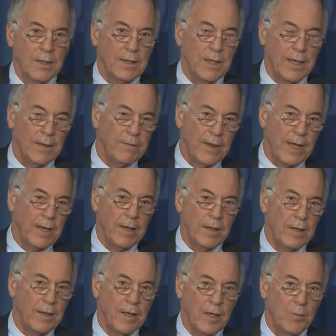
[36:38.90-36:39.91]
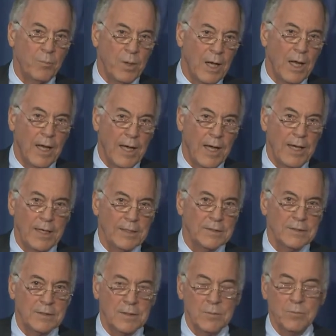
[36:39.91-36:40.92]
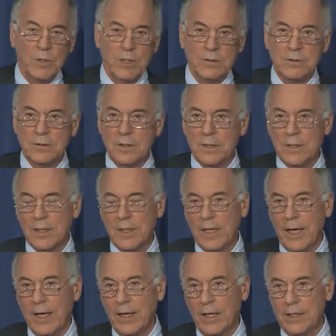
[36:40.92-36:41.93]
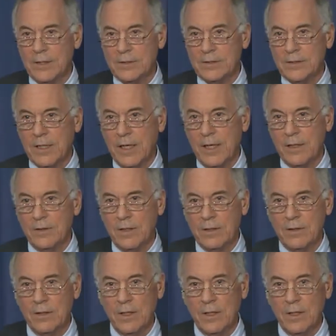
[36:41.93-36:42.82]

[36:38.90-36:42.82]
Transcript: that, that implies, most analysts think that